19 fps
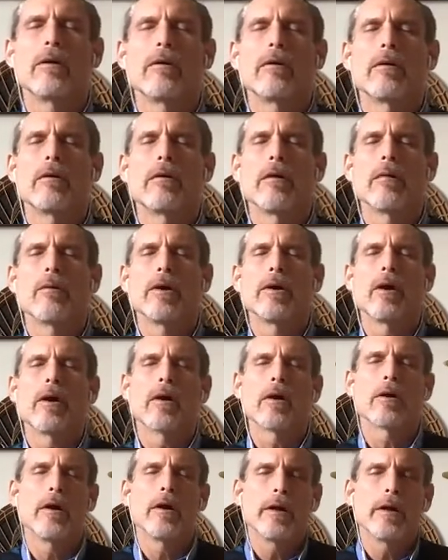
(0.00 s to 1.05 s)
The
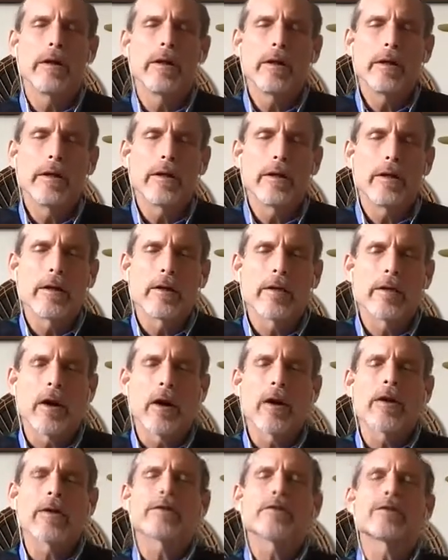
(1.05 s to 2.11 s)

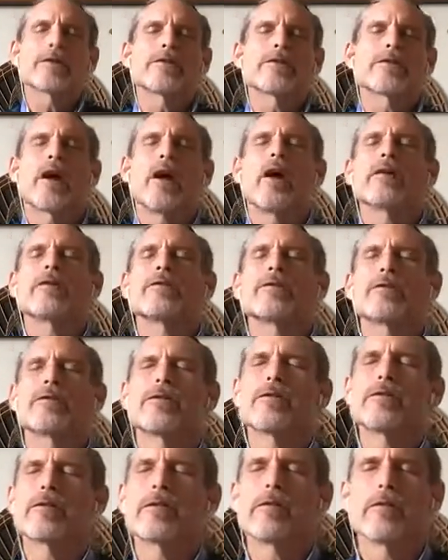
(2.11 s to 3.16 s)
heart is
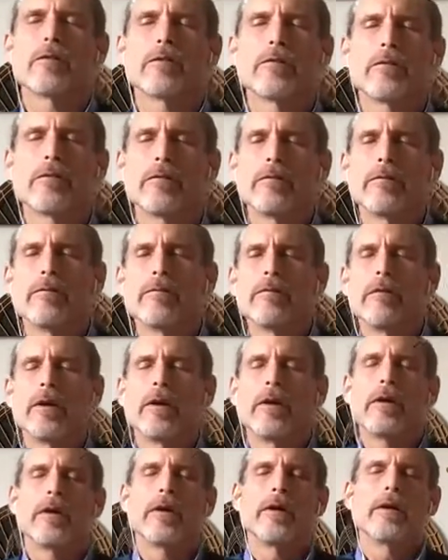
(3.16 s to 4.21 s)
ensconced
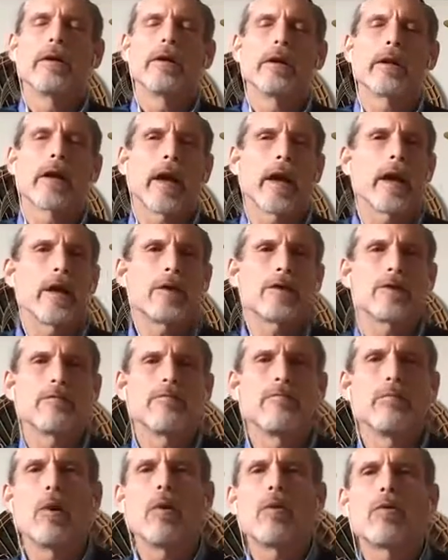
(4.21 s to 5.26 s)
in a cage
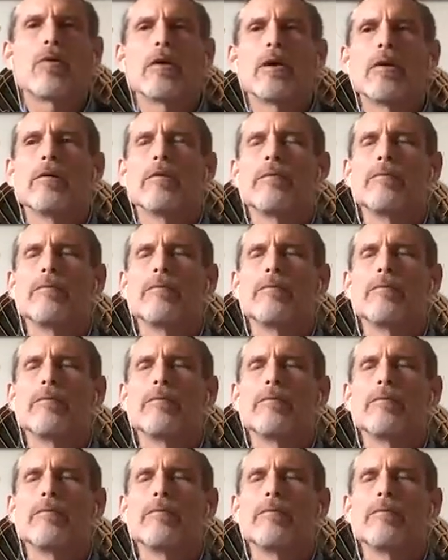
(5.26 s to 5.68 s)
of bone